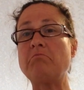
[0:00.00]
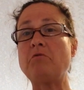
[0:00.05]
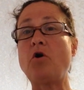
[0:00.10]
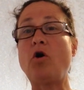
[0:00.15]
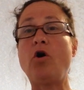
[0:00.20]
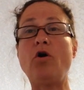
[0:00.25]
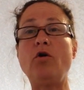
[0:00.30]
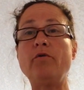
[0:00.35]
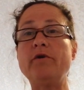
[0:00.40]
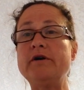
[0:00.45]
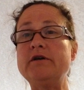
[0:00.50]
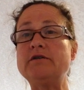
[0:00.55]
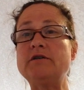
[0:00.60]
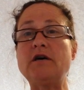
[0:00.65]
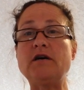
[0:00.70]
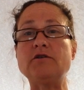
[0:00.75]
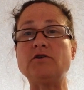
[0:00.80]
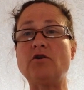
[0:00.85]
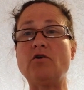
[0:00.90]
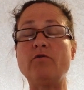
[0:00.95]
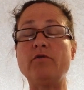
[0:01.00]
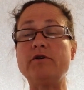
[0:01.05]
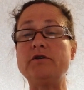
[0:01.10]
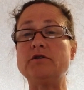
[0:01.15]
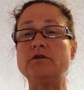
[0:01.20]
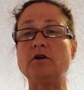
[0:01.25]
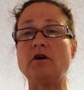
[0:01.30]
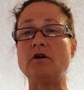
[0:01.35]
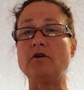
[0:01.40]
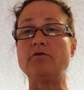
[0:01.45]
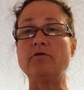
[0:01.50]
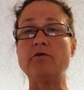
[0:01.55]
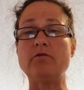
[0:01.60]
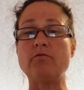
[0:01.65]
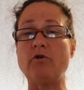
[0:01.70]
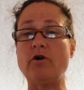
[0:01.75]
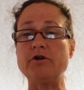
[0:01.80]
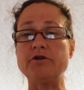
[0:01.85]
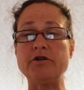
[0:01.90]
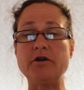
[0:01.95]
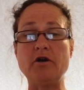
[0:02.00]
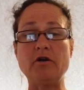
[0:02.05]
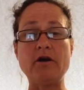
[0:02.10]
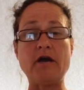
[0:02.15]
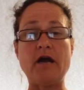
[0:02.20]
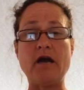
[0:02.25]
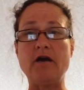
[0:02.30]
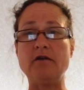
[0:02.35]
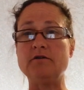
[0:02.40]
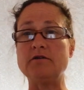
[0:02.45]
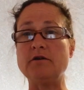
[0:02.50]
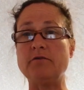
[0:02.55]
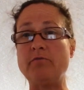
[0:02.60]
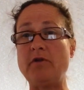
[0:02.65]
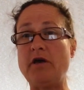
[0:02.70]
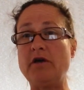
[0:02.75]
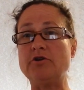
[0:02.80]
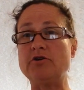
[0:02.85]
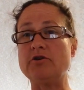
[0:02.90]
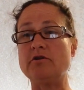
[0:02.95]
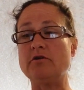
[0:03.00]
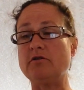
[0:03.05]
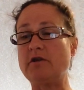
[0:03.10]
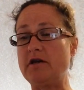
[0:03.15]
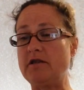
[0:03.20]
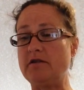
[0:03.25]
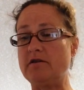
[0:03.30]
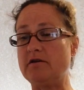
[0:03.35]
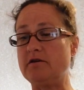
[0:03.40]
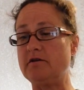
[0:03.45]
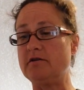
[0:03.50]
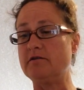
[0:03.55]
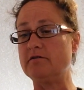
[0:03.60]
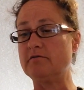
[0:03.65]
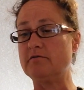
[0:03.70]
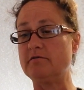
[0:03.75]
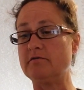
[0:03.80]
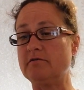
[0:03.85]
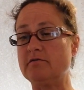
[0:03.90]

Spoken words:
Always, as always, start with washing our hands and make sure that the